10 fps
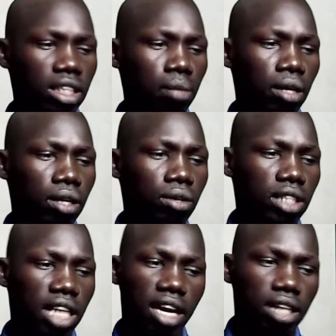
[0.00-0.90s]
simply go
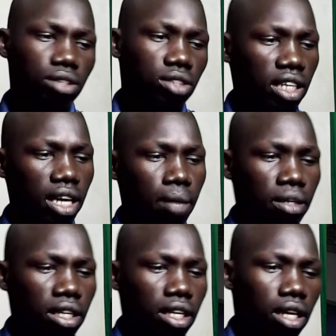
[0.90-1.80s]
direct to
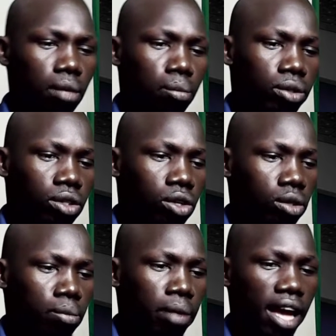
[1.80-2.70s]
CMD and put
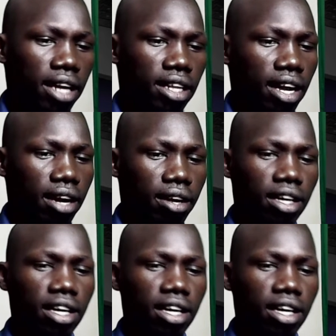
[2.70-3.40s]
Notepad there,